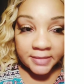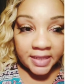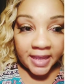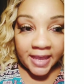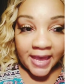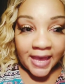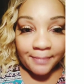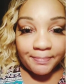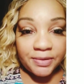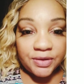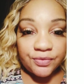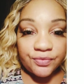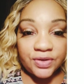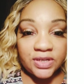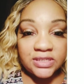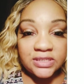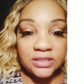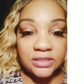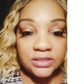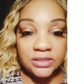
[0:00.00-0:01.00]
a happy
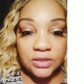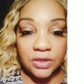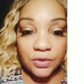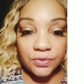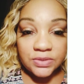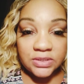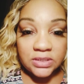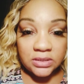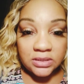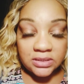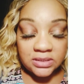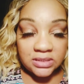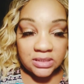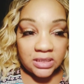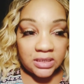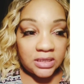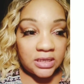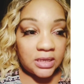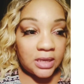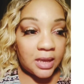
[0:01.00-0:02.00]
reason to go to the
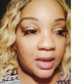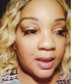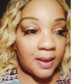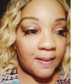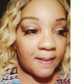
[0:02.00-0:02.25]
city.